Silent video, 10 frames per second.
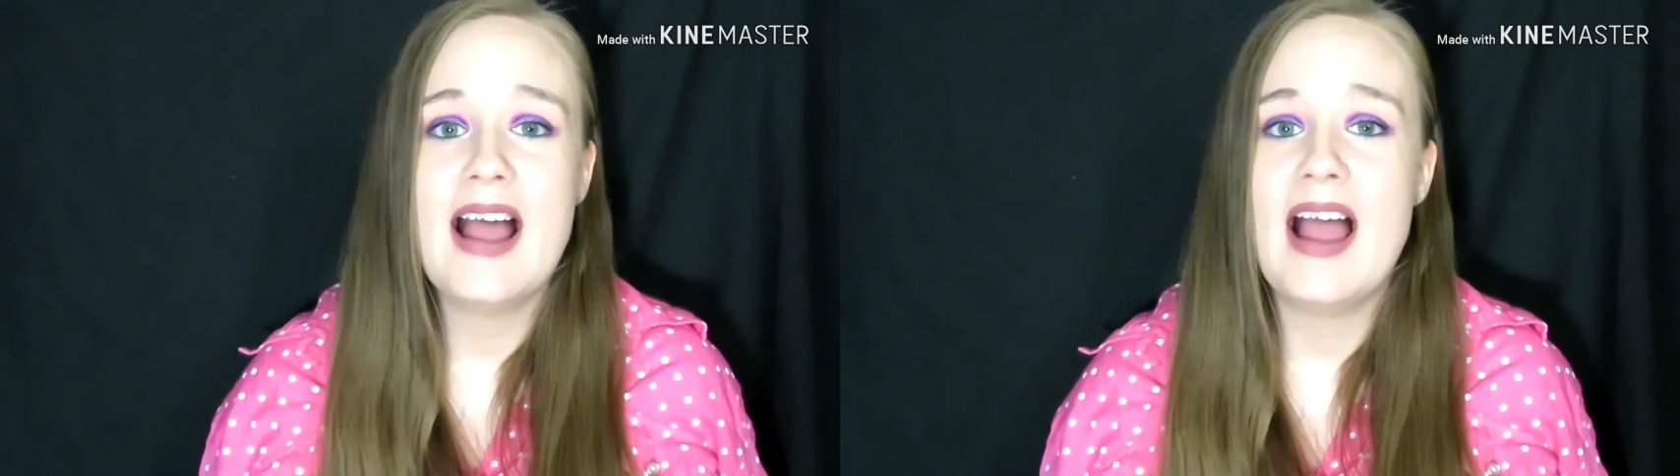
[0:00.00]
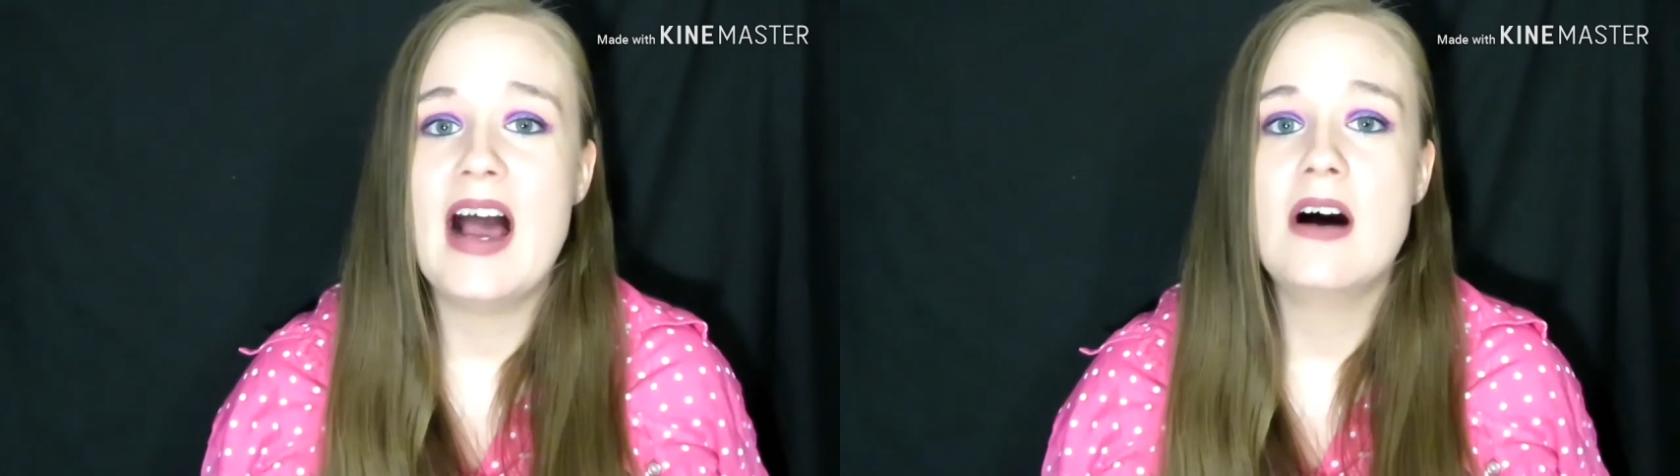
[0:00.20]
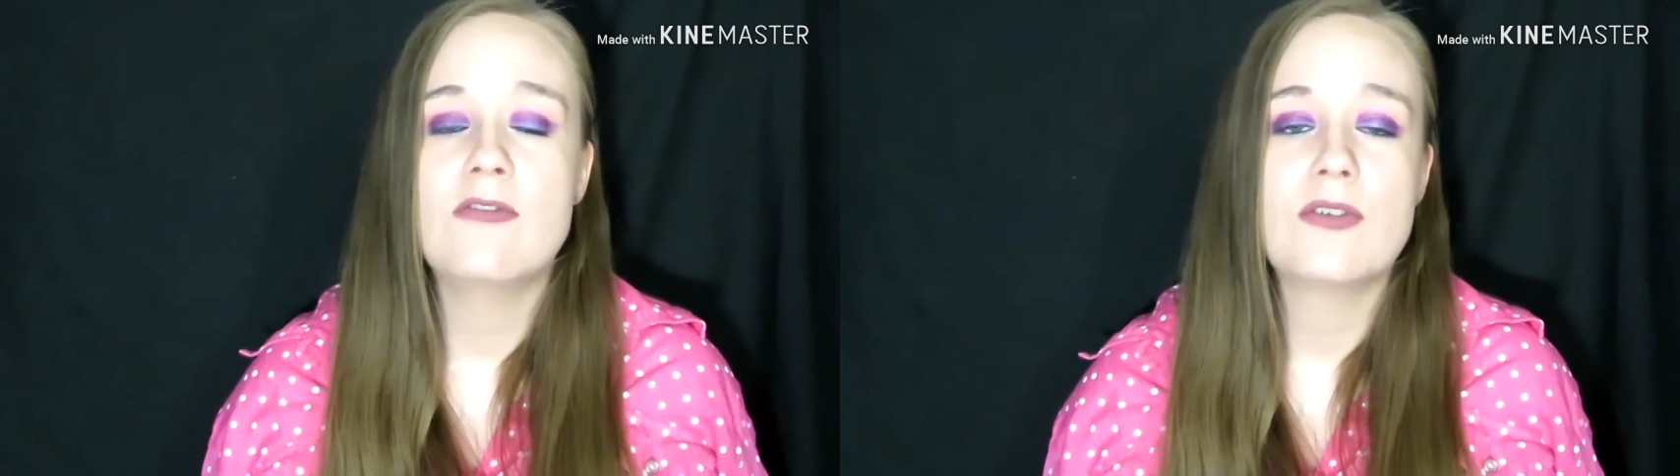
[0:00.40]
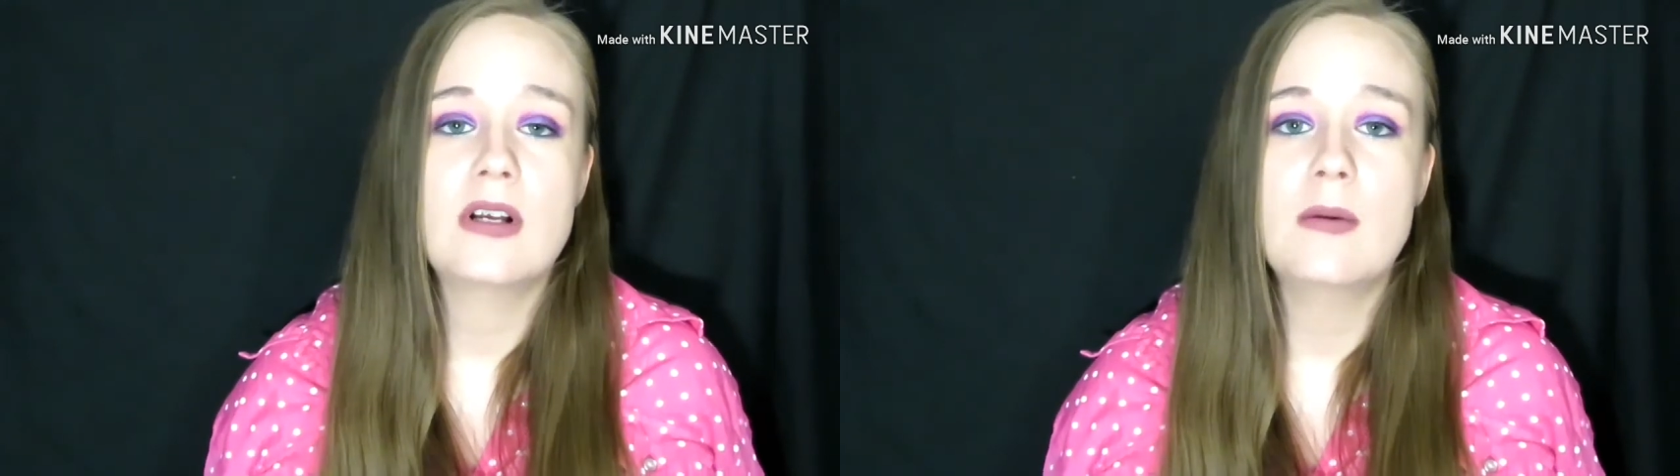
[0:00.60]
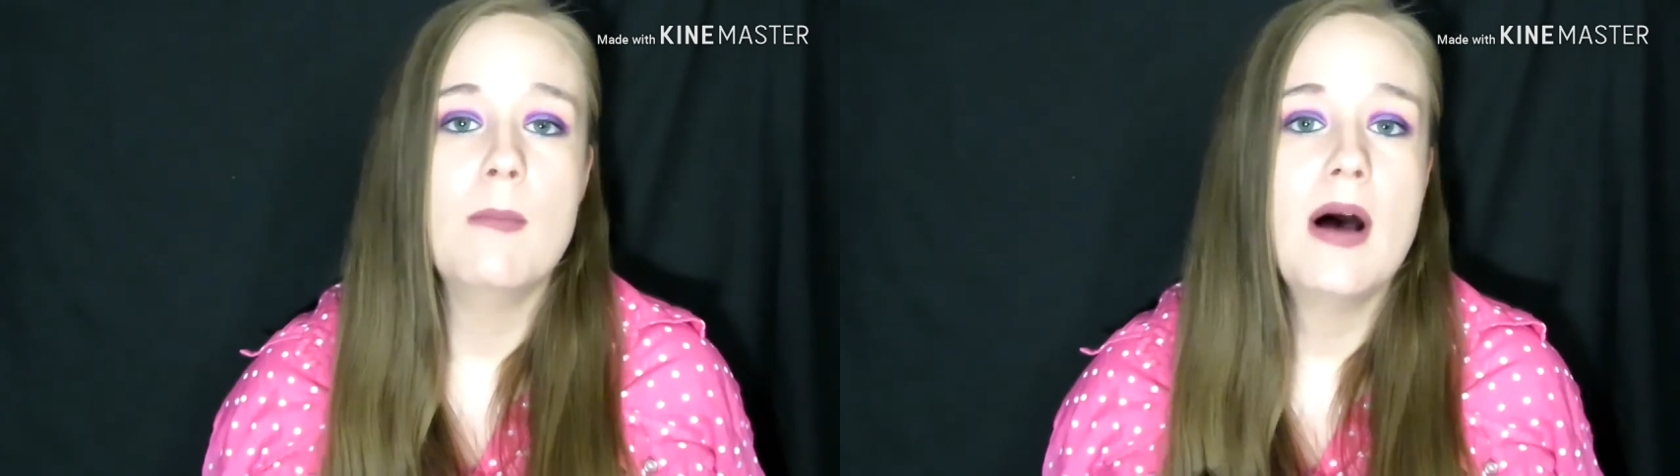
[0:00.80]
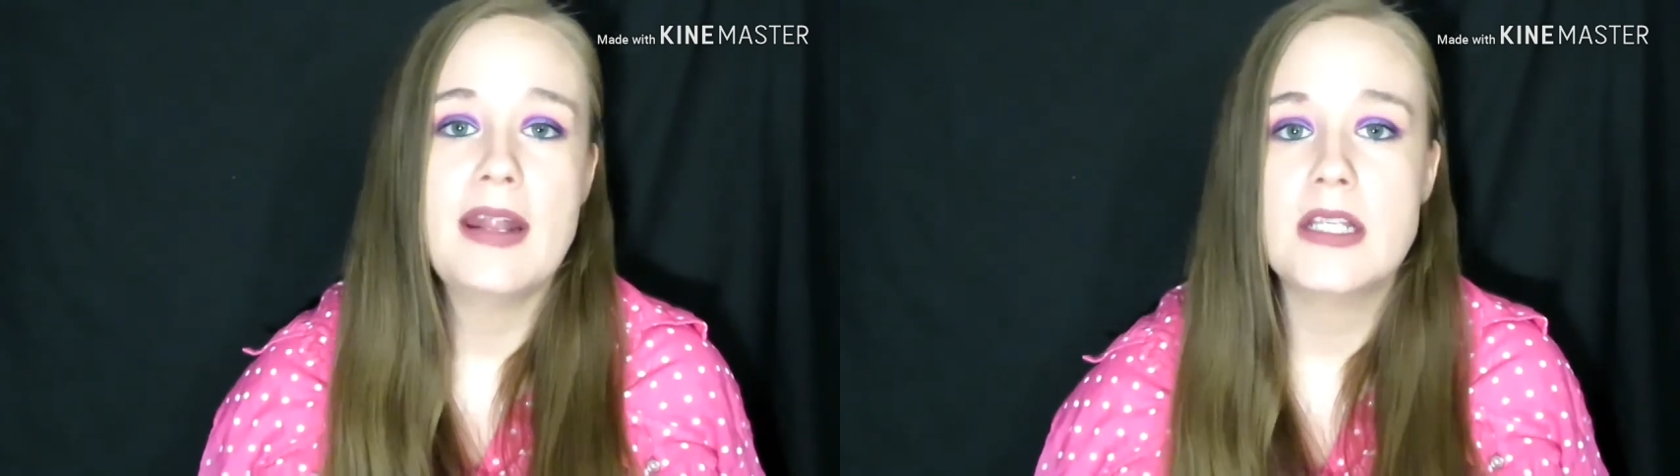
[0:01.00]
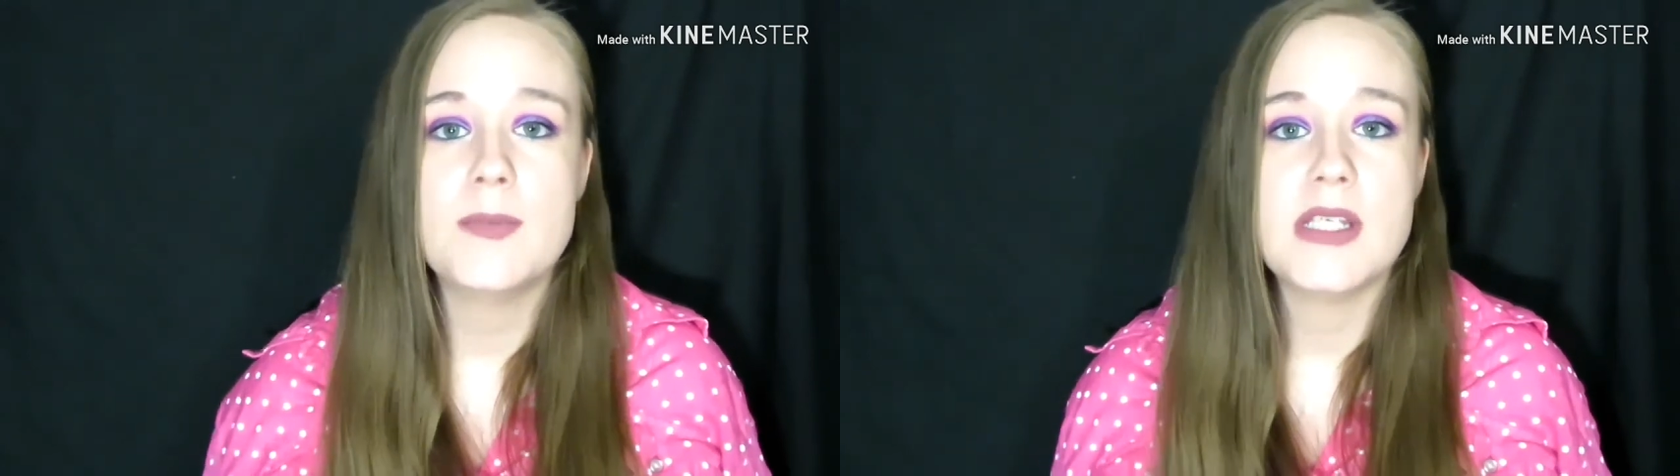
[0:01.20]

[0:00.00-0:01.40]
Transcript: not have money